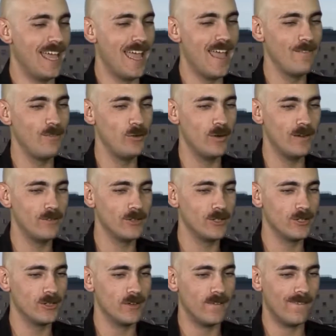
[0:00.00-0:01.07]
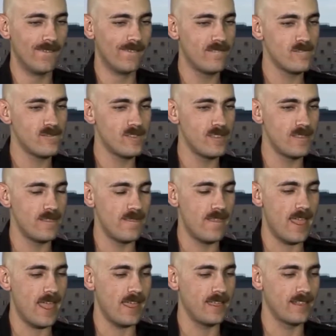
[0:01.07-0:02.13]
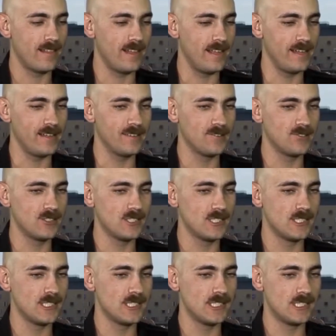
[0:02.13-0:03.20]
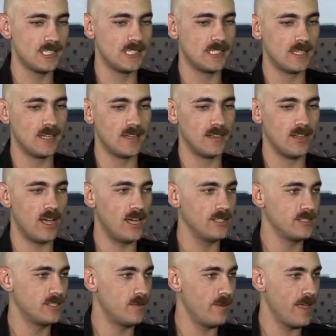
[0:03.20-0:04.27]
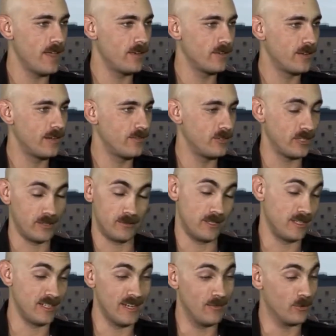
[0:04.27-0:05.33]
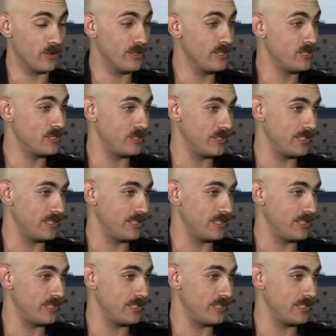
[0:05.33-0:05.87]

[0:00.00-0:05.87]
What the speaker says: Have you ever like lost the band or whatever? You're like, well, I can never wear this shirt